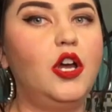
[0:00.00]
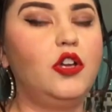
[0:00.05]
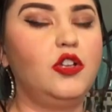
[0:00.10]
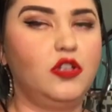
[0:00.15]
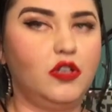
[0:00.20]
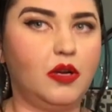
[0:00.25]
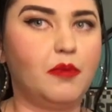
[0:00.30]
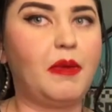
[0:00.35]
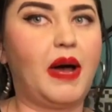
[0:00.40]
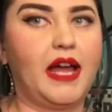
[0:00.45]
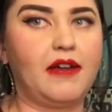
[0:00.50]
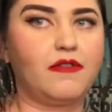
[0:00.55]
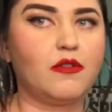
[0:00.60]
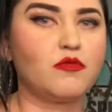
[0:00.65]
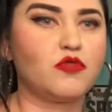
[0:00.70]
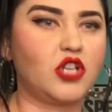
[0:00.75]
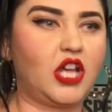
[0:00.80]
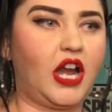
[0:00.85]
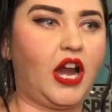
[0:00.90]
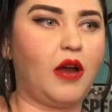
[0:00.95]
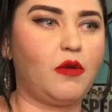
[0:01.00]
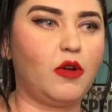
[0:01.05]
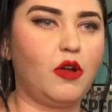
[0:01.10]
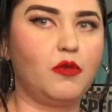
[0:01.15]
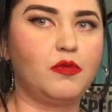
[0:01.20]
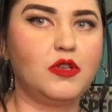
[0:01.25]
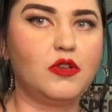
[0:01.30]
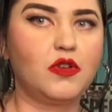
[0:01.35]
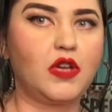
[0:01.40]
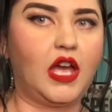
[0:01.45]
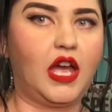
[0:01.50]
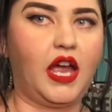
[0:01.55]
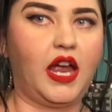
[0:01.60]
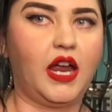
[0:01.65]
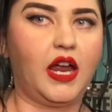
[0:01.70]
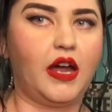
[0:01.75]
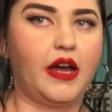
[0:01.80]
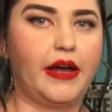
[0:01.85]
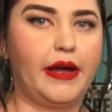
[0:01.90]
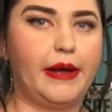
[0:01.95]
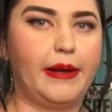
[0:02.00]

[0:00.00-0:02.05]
you could buy from Jedi Robe UK